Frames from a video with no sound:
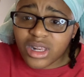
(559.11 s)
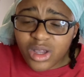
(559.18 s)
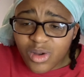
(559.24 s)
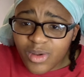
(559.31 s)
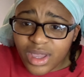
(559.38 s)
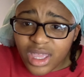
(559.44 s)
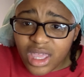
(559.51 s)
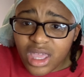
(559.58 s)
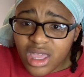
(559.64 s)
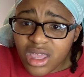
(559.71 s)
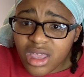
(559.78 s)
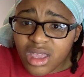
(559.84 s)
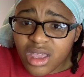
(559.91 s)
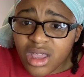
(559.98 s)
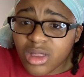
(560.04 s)
do it
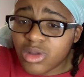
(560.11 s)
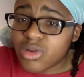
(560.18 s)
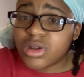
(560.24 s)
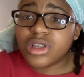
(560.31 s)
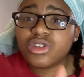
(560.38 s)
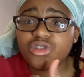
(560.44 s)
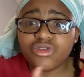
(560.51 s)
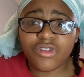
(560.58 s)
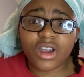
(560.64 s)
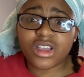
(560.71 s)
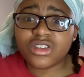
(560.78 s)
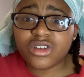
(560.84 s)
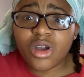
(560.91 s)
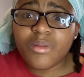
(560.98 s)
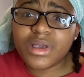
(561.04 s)
nor did you
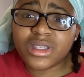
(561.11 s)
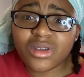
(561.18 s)
fucking show me.